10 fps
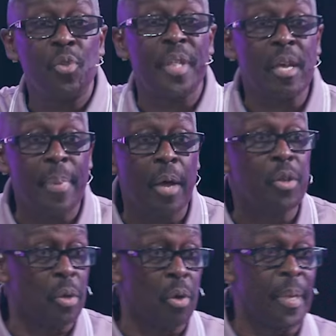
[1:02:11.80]
you think about,
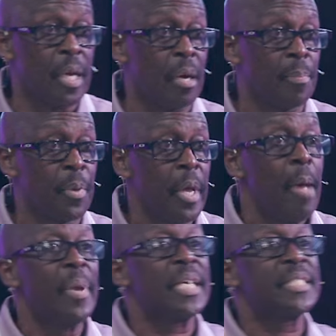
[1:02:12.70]
you're going to become.
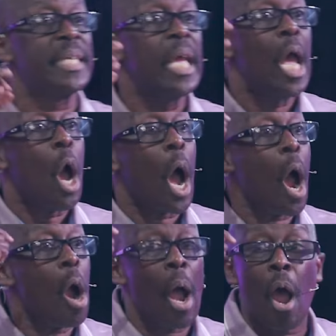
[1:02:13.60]
Because see,
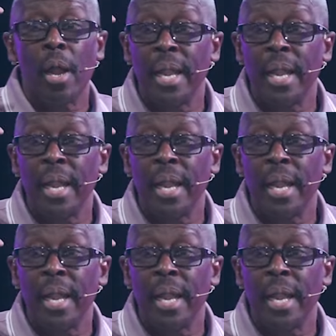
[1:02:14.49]
our